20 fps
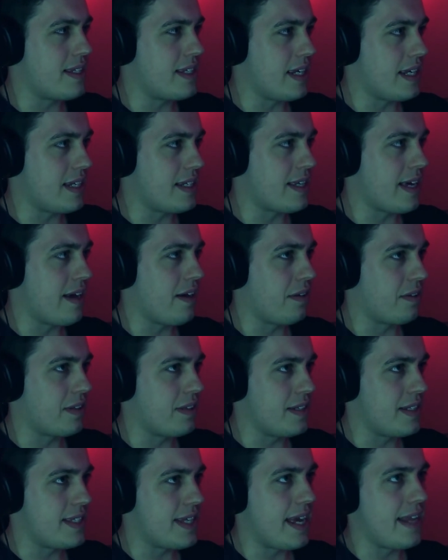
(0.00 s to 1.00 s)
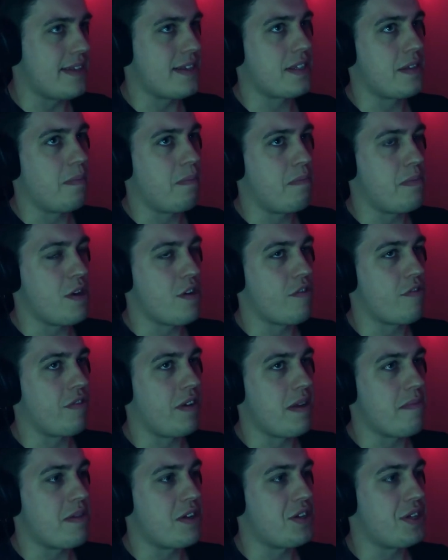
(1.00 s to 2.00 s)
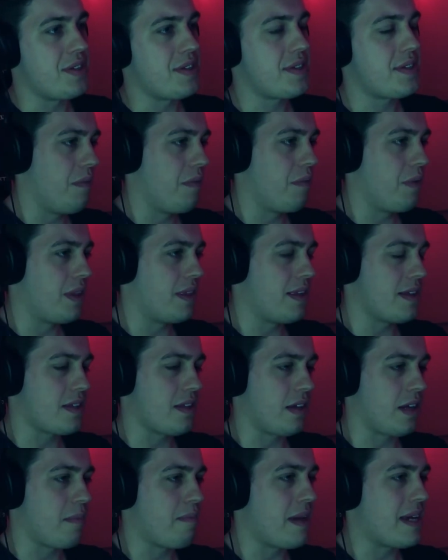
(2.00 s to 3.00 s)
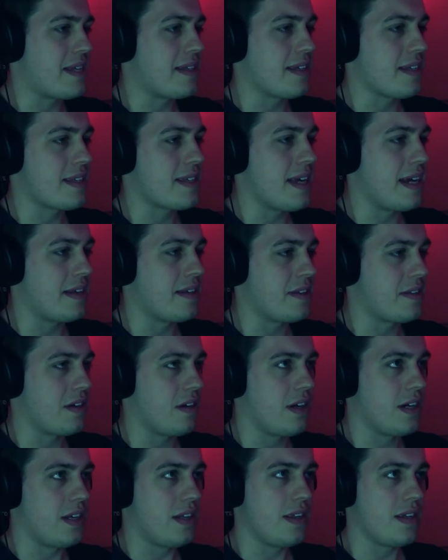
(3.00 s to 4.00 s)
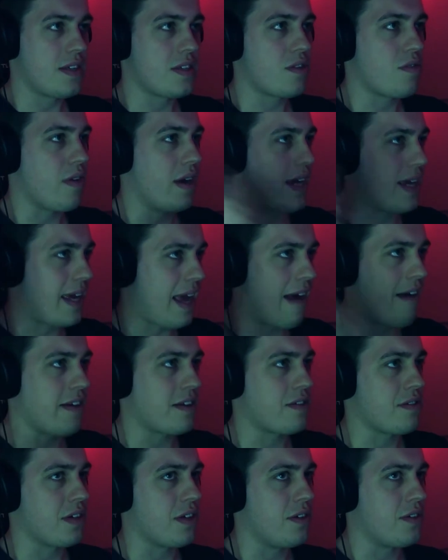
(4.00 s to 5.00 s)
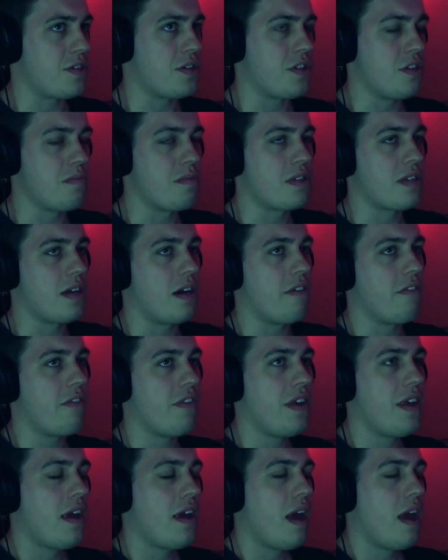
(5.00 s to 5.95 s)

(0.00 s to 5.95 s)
detailed and dense and beautiful images with this like amazing set design and this great character costume stuff.